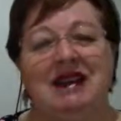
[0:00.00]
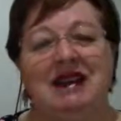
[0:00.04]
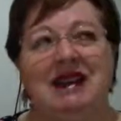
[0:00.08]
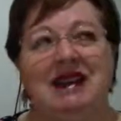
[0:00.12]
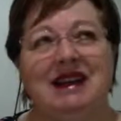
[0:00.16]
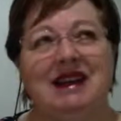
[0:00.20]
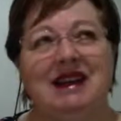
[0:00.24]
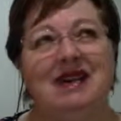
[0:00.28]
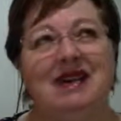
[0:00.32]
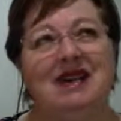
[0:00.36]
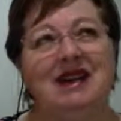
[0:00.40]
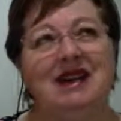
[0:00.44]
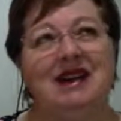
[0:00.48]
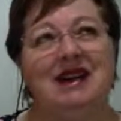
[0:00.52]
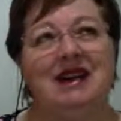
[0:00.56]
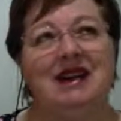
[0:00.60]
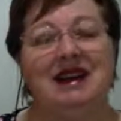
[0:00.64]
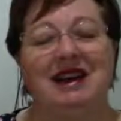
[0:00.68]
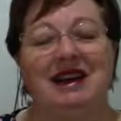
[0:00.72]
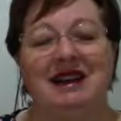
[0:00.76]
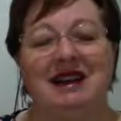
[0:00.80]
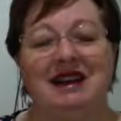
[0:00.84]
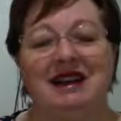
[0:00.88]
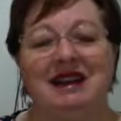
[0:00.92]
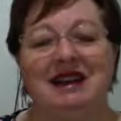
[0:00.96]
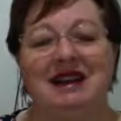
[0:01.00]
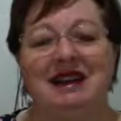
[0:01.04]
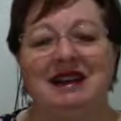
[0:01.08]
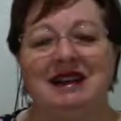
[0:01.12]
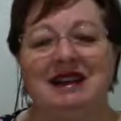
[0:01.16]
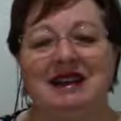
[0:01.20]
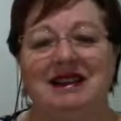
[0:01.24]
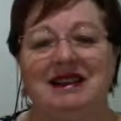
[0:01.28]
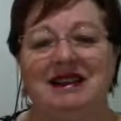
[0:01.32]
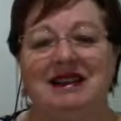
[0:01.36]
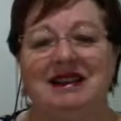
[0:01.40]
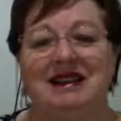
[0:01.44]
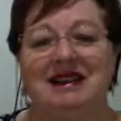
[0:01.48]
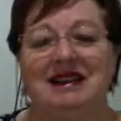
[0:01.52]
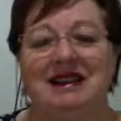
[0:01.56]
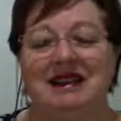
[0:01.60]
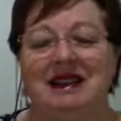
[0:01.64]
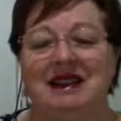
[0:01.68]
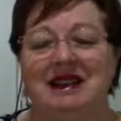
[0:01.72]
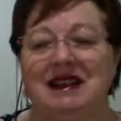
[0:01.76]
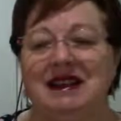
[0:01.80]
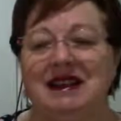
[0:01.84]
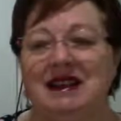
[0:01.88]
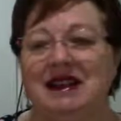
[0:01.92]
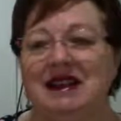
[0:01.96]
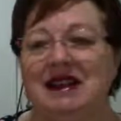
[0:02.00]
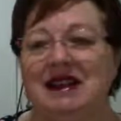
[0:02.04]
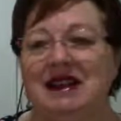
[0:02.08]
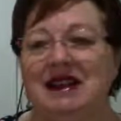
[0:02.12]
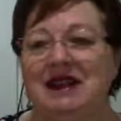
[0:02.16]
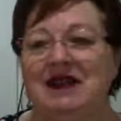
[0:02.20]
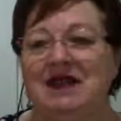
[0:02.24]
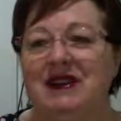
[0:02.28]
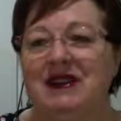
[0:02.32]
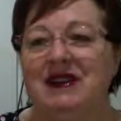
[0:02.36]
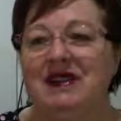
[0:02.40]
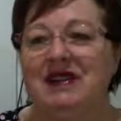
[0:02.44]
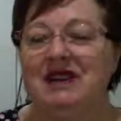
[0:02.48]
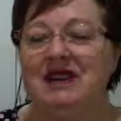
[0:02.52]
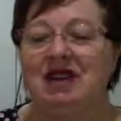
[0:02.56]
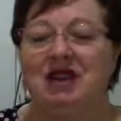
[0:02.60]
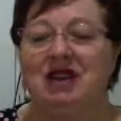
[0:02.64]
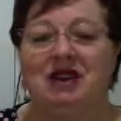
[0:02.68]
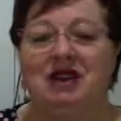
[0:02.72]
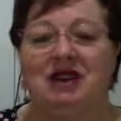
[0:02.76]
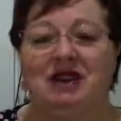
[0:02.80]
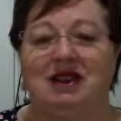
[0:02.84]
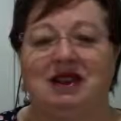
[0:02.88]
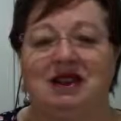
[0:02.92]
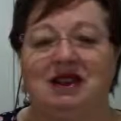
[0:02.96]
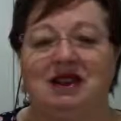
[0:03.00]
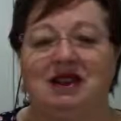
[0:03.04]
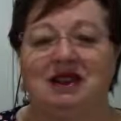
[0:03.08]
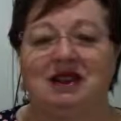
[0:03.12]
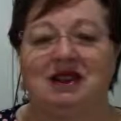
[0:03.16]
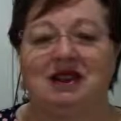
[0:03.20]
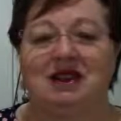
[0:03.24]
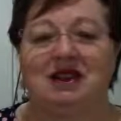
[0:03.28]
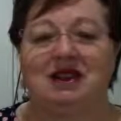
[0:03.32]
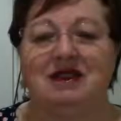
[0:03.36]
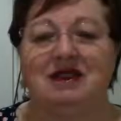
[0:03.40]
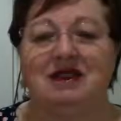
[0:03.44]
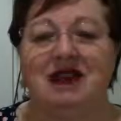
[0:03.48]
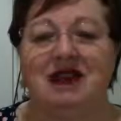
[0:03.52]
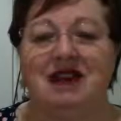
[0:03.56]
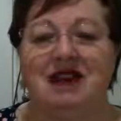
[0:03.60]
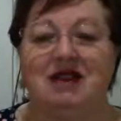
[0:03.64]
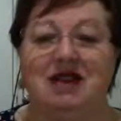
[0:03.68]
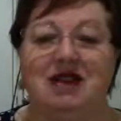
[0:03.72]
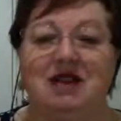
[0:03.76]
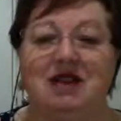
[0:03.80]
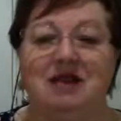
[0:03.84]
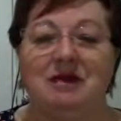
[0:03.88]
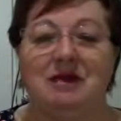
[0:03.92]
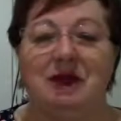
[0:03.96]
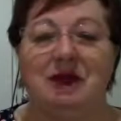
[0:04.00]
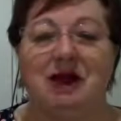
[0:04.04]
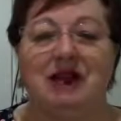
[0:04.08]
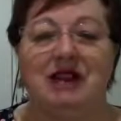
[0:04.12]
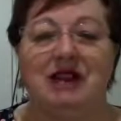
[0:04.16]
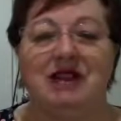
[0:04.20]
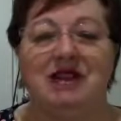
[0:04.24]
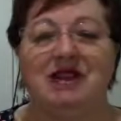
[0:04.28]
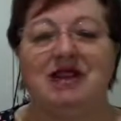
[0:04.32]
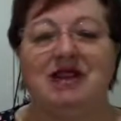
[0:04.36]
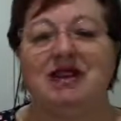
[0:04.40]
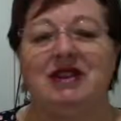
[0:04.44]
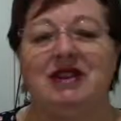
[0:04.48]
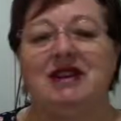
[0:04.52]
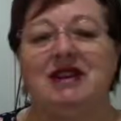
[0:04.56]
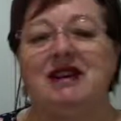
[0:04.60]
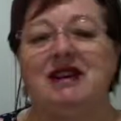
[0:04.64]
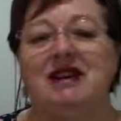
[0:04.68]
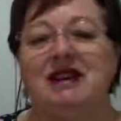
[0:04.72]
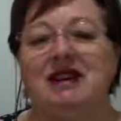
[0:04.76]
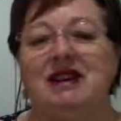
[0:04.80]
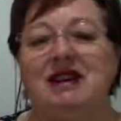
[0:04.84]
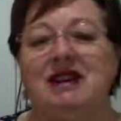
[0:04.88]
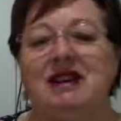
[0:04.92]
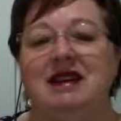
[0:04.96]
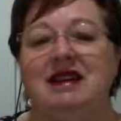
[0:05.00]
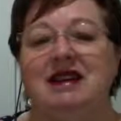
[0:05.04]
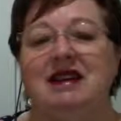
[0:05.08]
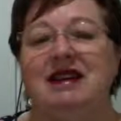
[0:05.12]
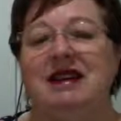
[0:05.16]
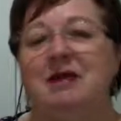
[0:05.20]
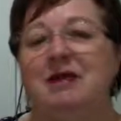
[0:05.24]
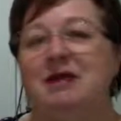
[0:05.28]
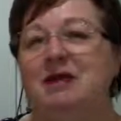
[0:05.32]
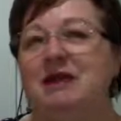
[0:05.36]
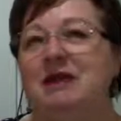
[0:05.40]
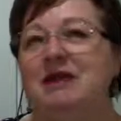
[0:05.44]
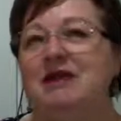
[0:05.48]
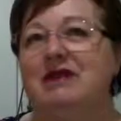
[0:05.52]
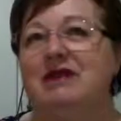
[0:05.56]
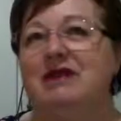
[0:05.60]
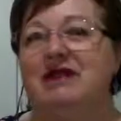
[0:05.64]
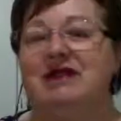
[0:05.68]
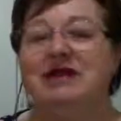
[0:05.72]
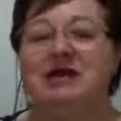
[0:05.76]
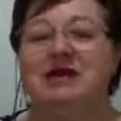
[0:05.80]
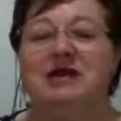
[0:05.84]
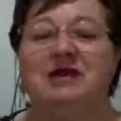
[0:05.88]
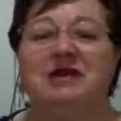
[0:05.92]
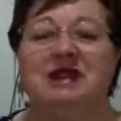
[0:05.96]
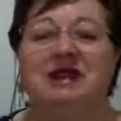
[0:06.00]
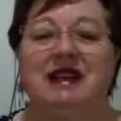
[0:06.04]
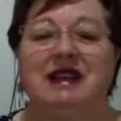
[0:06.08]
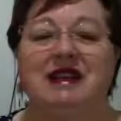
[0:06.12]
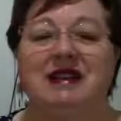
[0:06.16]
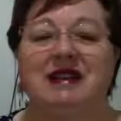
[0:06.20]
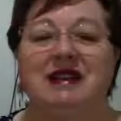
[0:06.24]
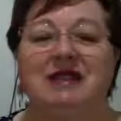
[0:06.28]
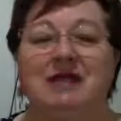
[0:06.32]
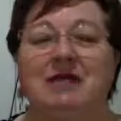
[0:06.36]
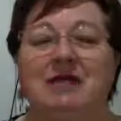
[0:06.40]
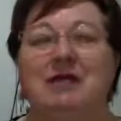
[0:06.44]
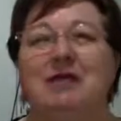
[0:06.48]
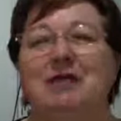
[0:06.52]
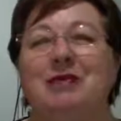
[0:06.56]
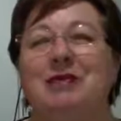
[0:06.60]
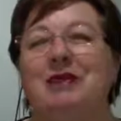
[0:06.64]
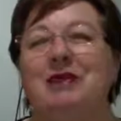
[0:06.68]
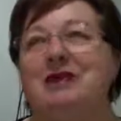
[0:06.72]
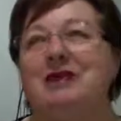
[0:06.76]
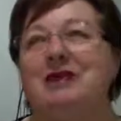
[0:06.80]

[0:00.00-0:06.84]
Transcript: think of it like this. If as a child a dog bites you, then we store that